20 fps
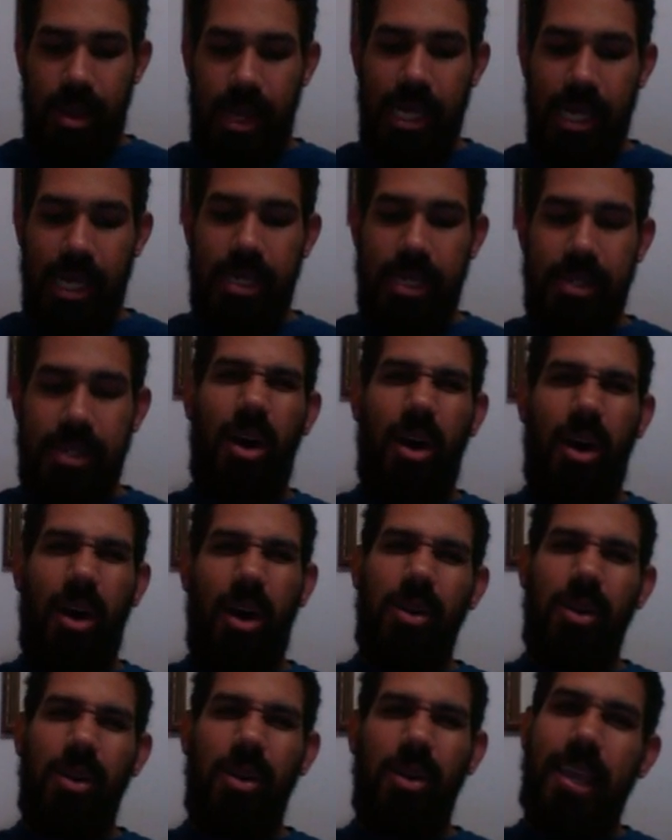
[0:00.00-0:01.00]
The
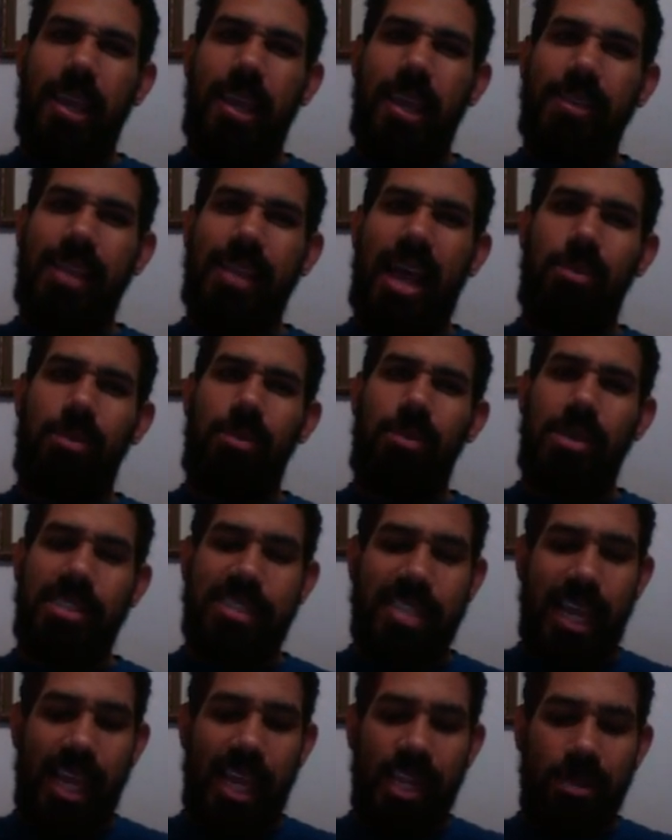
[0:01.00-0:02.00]
only thing that would
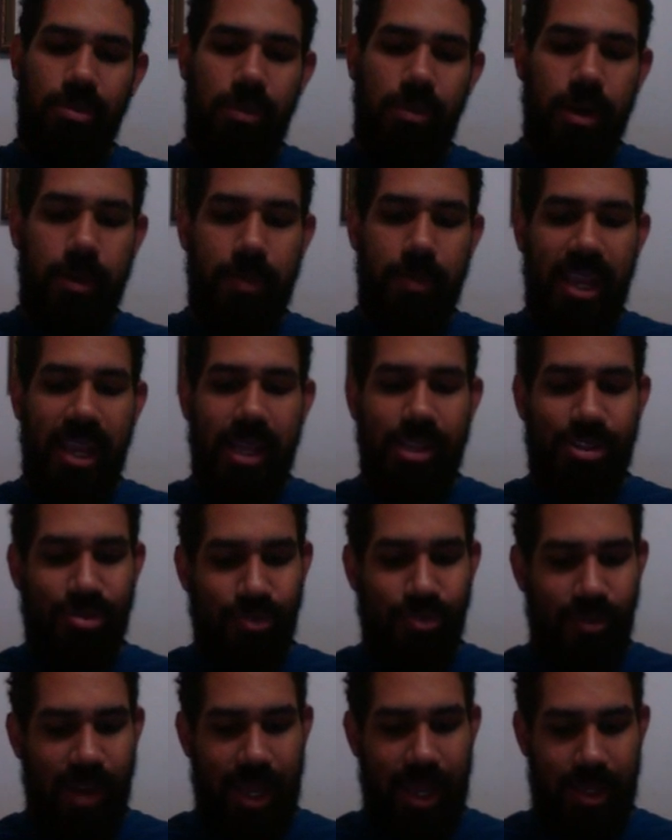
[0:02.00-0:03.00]
change would be its
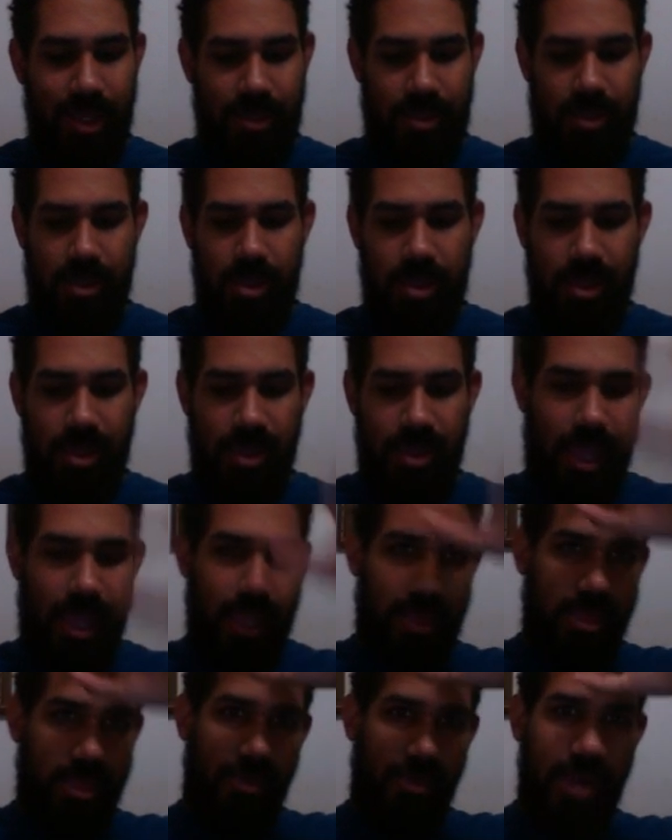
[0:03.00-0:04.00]
rings.
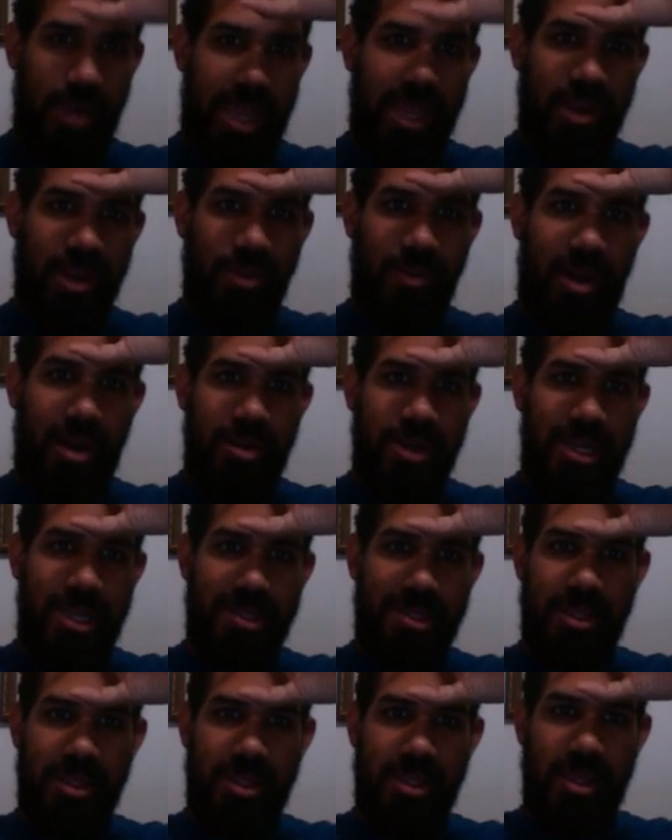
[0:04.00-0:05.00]
Like the ring around
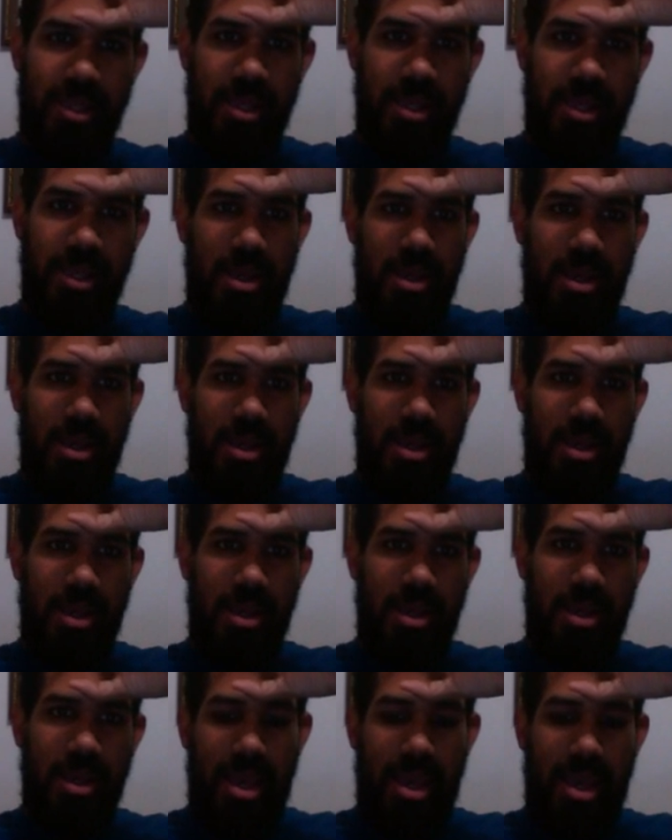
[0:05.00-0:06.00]
his
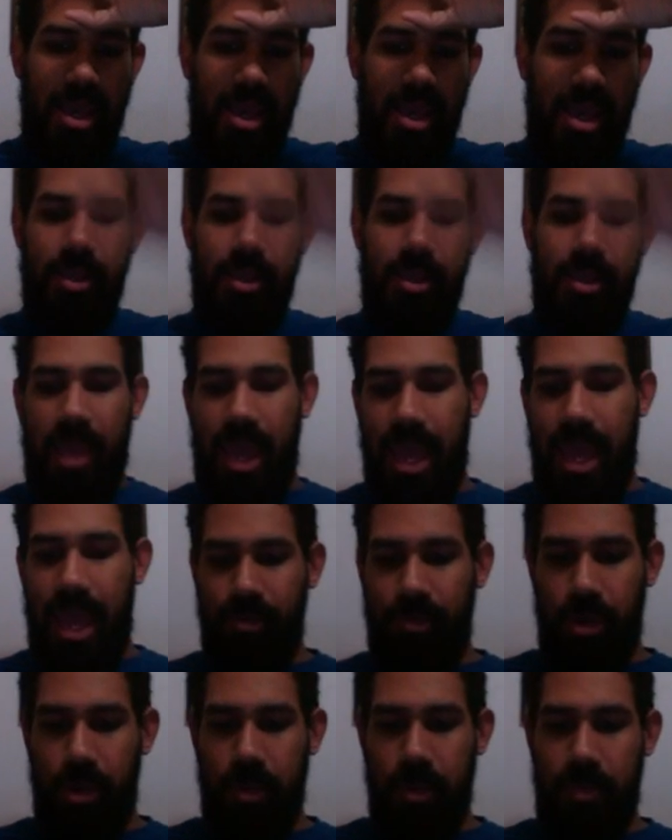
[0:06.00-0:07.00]

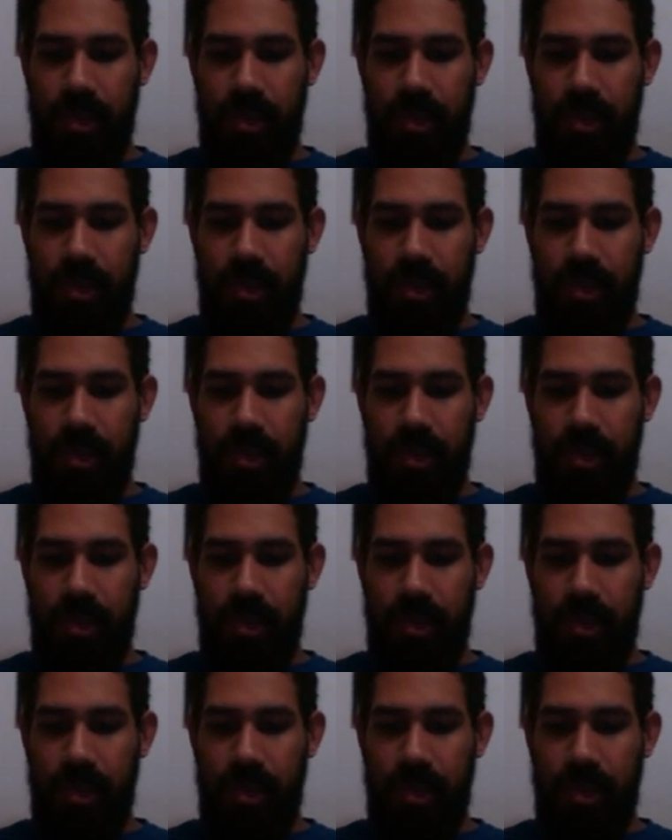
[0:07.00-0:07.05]
head would